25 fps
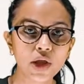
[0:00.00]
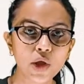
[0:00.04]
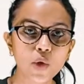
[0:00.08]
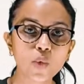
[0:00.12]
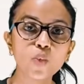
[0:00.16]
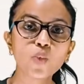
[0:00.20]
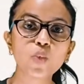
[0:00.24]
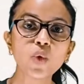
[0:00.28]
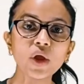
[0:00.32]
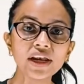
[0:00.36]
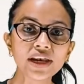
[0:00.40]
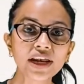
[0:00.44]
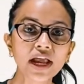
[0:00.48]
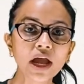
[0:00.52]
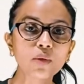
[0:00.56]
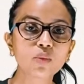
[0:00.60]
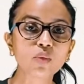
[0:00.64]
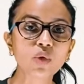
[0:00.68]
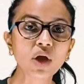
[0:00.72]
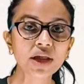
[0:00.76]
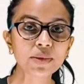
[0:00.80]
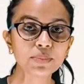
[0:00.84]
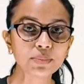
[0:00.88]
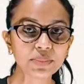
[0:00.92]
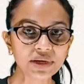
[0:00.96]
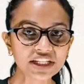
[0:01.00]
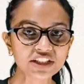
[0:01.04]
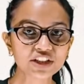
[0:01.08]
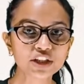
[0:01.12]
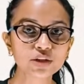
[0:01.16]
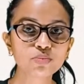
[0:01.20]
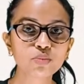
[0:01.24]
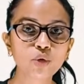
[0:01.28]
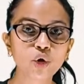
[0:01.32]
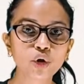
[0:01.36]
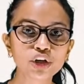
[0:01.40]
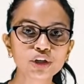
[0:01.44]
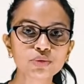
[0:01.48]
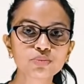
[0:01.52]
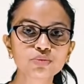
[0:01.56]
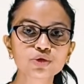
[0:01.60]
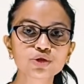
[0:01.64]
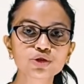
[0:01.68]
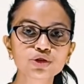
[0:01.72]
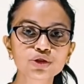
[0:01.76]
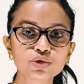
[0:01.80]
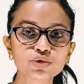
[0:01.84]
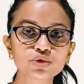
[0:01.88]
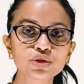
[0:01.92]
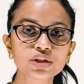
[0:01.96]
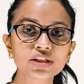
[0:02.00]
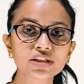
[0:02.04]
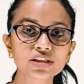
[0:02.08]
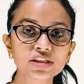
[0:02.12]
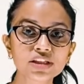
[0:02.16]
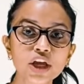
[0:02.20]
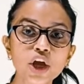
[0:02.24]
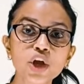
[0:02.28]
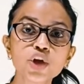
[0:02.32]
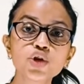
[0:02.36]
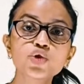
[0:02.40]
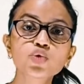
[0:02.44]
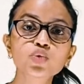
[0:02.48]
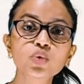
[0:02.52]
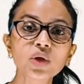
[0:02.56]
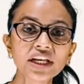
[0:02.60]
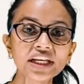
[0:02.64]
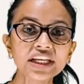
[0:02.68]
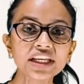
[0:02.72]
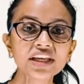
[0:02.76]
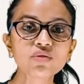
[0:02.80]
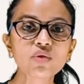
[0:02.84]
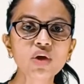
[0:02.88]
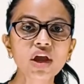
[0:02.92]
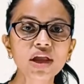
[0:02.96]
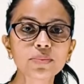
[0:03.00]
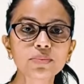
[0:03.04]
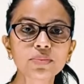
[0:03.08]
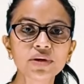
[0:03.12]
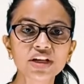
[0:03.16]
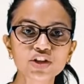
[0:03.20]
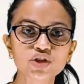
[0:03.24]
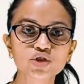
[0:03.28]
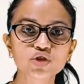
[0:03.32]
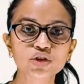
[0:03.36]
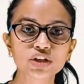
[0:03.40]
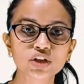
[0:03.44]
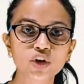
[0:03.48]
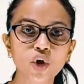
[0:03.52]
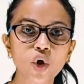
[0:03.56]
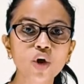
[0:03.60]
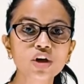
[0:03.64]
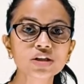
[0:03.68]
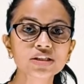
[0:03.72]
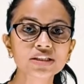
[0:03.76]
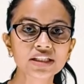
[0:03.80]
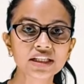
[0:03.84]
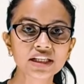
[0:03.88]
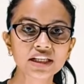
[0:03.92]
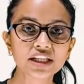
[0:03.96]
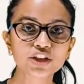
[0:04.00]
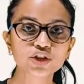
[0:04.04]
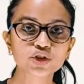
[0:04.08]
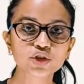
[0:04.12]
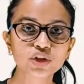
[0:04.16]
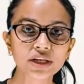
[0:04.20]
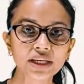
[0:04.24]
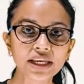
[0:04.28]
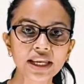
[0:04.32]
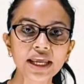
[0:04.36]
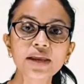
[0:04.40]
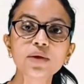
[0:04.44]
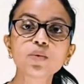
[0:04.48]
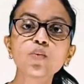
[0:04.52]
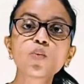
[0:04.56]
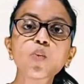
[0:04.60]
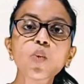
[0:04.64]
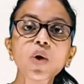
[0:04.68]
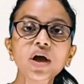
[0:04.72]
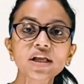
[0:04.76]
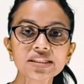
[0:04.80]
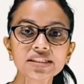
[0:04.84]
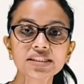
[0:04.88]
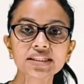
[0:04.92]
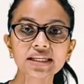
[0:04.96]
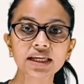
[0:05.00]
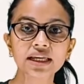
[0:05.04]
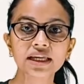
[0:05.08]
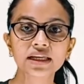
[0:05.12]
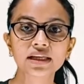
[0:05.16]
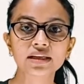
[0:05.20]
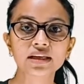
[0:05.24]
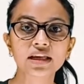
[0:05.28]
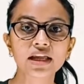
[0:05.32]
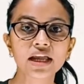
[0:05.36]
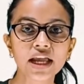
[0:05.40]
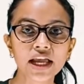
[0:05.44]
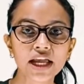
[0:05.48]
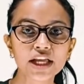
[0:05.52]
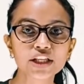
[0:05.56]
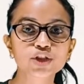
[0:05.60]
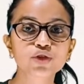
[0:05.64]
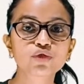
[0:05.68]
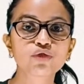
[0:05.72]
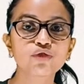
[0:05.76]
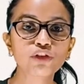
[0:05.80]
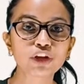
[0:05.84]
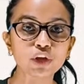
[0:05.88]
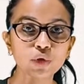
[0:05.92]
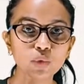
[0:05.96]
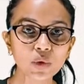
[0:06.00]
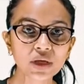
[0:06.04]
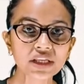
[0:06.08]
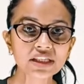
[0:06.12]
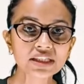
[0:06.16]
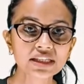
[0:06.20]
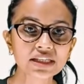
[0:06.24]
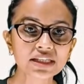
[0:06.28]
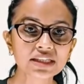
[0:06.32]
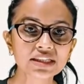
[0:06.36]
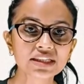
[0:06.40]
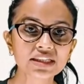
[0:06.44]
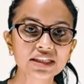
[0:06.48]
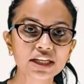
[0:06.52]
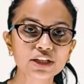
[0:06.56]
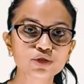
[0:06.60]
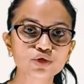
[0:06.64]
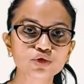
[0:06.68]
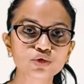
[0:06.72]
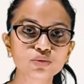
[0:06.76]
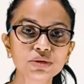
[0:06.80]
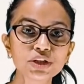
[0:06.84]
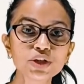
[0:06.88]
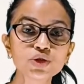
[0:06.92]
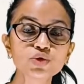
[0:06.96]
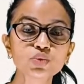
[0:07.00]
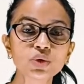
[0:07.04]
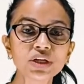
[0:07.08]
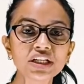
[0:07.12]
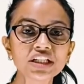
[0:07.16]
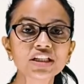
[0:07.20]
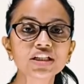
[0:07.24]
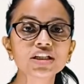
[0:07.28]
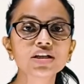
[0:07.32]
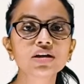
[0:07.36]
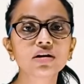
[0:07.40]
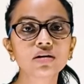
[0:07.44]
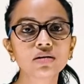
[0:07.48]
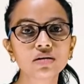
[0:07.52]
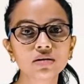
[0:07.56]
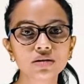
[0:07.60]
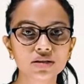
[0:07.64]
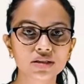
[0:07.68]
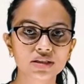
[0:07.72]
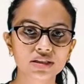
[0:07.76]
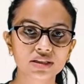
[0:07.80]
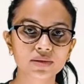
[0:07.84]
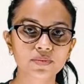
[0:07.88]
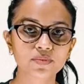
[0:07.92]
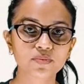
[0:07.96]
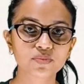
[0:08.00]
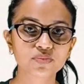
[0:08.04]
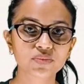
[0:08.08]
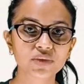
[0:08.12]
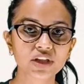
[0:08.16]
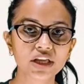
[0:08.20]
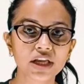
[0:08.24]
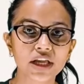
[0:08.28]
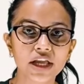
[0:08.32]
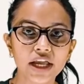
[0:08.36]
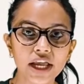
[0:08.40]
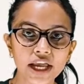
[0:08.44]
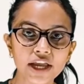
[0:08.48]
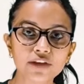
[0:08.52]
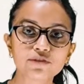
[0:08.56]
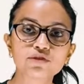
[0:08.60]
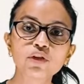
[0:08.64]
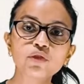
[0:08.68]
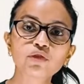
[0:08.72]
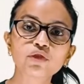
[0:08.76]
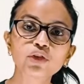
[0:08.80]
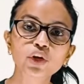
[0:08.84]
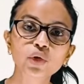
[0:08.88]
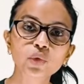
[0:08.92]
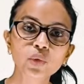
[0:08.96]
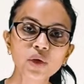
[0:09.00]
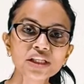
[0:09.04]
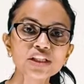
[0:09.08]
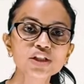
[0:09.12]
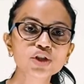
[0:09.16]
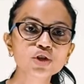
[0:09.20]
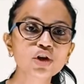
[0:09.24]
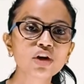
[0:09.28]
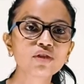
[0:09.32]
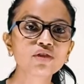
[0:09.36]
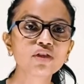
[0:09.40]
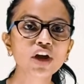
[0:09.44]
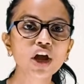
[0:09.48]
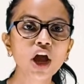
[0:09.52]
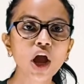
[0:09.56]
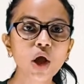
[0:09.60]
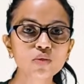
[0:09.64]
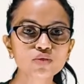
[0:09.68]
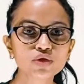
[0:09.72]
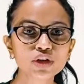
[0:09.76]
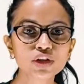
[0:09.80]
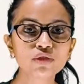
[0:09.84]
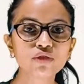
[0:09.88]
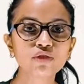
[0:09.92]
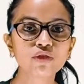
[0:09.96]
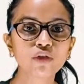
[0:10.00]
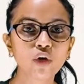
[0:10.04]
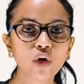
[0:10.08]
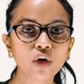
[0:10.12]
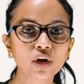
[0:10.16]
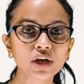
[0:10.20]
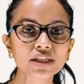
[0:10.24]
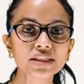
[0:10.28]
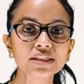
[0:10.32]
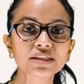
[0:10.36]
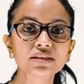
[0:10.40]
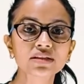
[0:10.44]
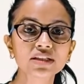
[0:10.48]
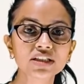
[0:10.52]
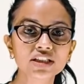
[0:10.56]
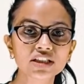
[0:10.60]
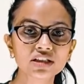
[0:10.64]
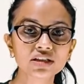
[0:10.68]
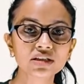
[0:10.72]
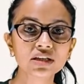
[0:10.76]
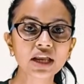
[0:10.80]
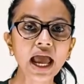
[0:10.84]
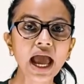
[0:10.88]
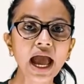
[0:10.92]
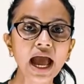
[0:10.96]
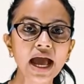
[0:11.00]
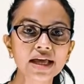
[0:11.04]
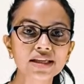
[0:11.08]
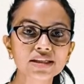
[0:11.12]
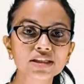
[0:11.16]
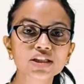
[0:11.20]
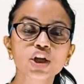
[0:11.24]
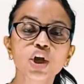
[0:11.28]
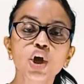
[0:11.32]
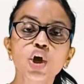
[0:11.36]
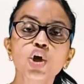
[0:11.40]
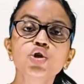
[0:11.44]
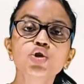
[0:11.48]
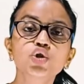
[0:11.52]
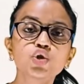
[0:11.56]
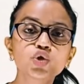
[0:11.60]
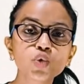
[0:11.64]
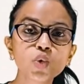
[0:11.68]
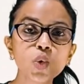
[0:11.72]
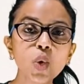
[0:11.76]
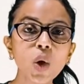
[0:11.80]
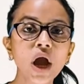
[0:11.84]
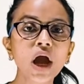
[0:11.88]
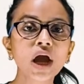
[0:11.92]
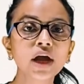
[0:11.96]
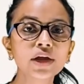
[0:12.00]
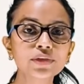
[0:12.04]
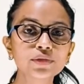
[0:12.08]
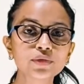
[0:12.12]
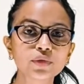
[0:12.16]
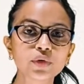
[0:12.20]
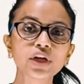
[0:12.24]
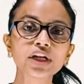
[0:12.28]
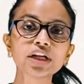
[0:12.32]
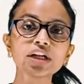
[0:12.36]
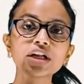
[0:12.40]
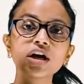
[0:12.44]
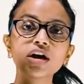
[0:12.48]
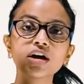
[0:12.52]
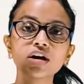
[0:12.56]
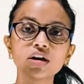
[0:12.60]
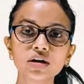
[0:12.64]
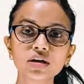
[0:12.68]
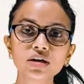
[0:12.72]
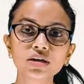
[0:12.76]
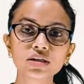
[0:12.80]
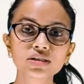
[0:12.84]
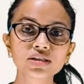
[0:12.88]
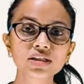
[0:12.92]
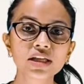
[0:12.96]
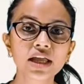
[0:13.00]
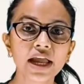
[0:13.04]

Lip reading: When a vibrating body produces 20 vibration oscillation in 1 second, its frequency is said to be 20 Hz. If the frequency of a counting fork is written as 200 Hz,